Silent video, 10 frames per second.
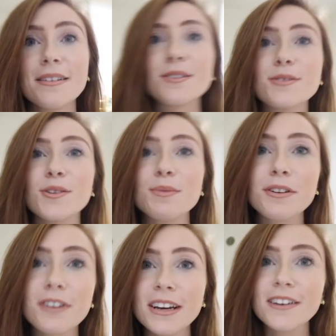So it's gonna be
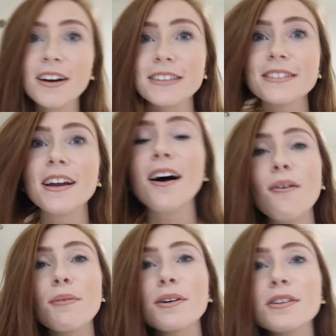really nice now,
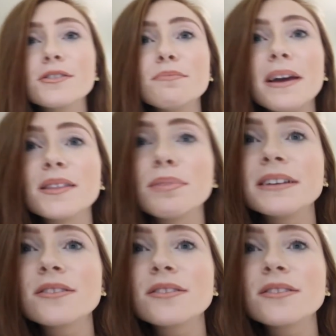and we're gonna just make the place